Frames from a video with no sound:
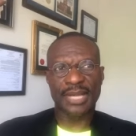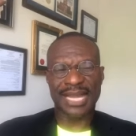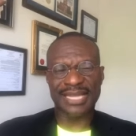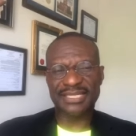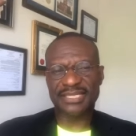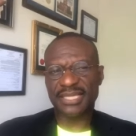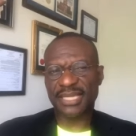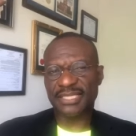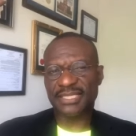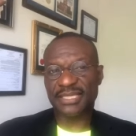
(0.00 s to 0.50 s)
I
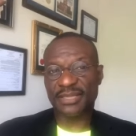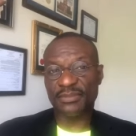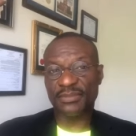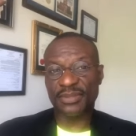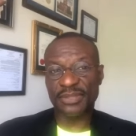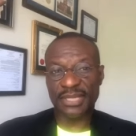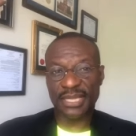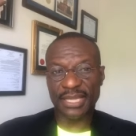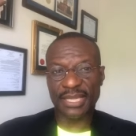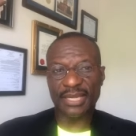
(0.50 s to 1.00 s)
said
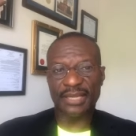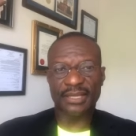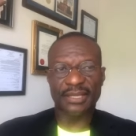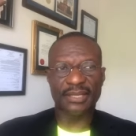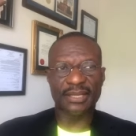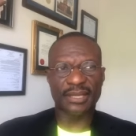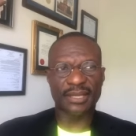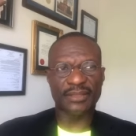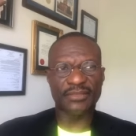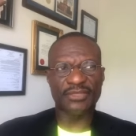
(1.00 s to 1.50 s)
something
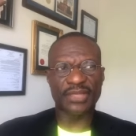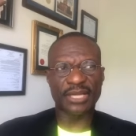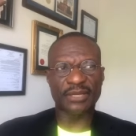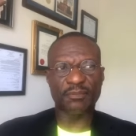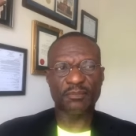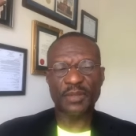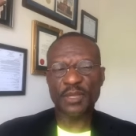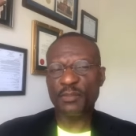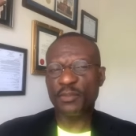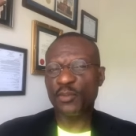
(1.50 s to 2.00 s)
earlier
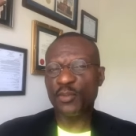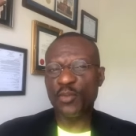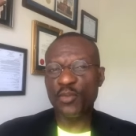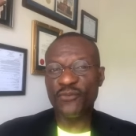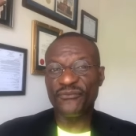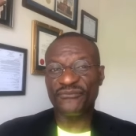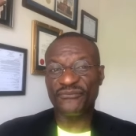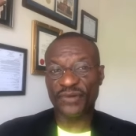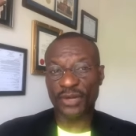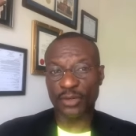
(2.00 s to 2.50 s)
that people
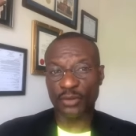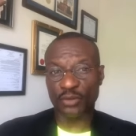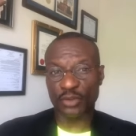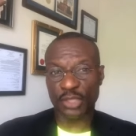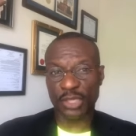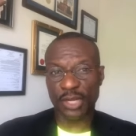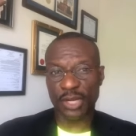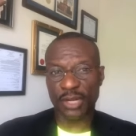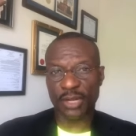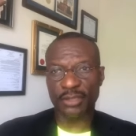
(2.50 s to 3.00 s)
who
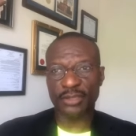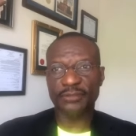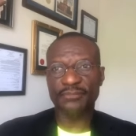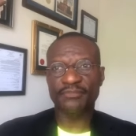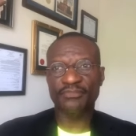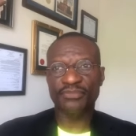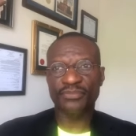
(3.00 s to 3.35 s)
followed God